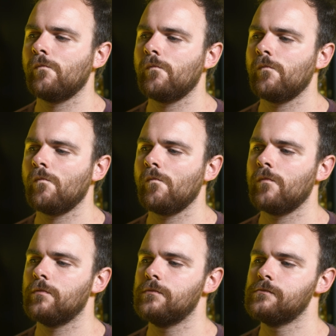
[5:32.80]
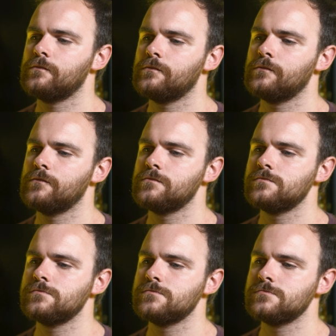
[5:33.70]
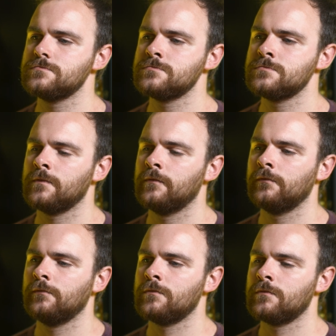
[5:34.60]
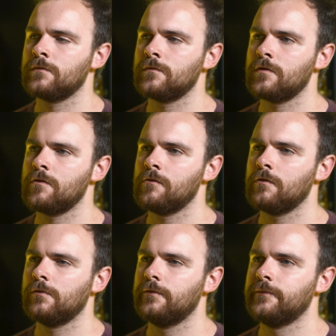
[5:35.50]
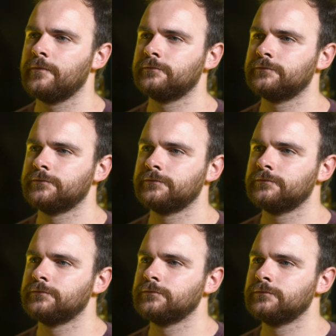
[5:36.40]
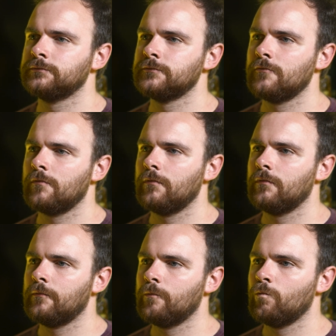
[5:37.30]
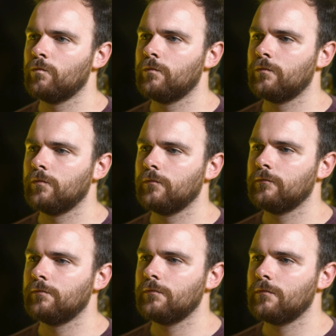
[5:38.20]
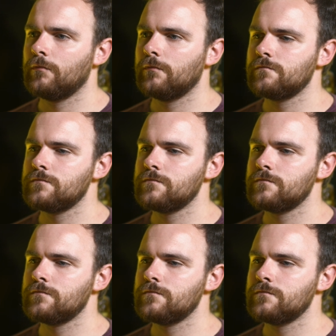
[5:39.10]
[no speech]